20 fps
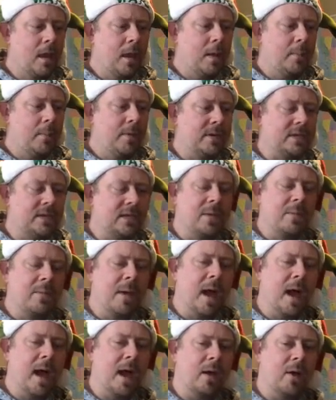But
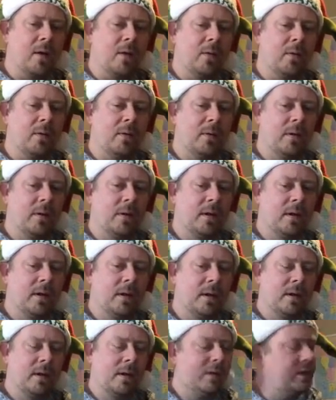somehow,
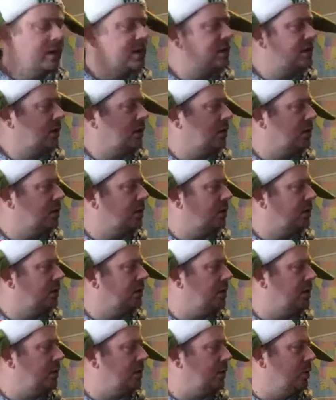this little girl
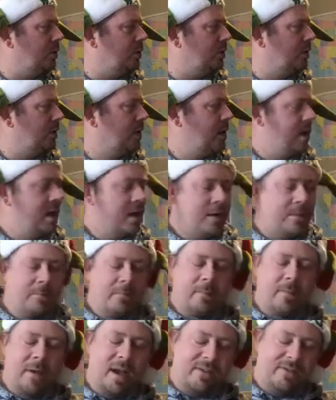knew
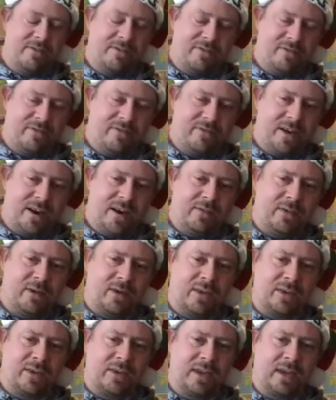my
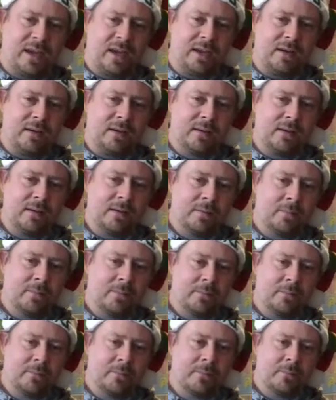favorite thing
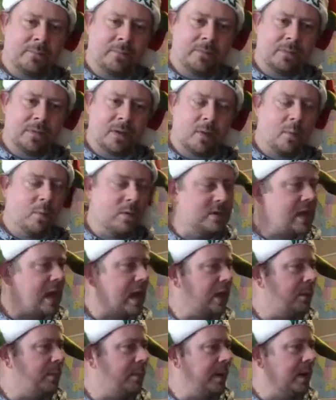was
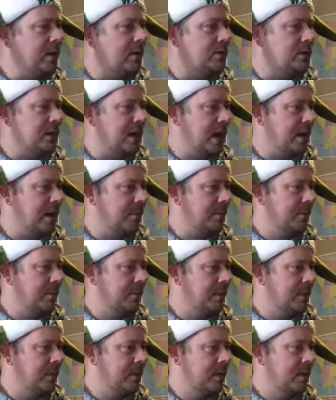jalapeno jam.
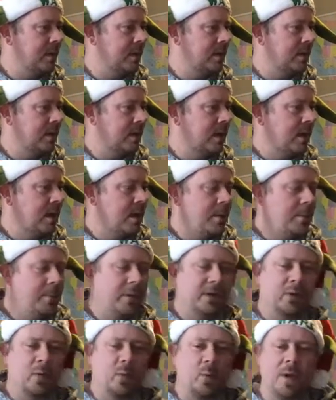
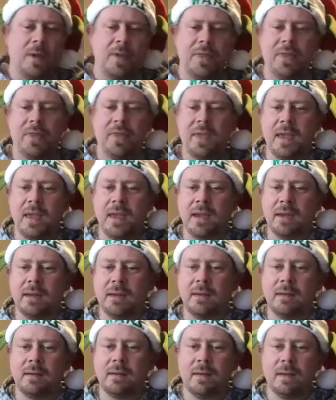But the one
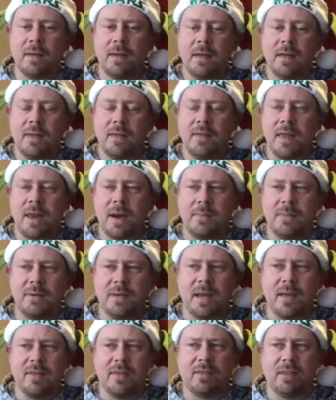thing that I'm
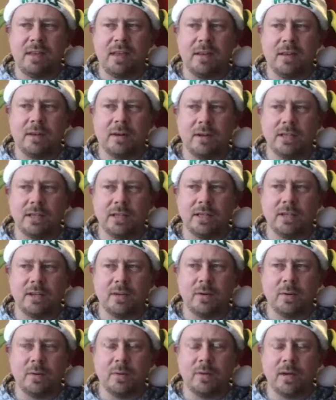deathly allergic
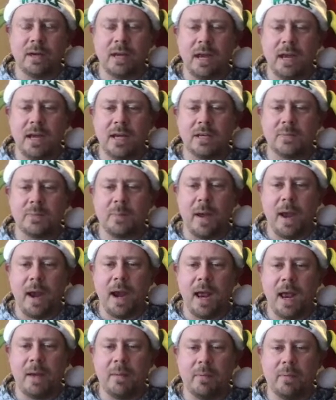to is
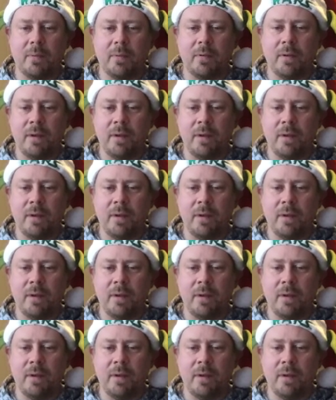pineapple.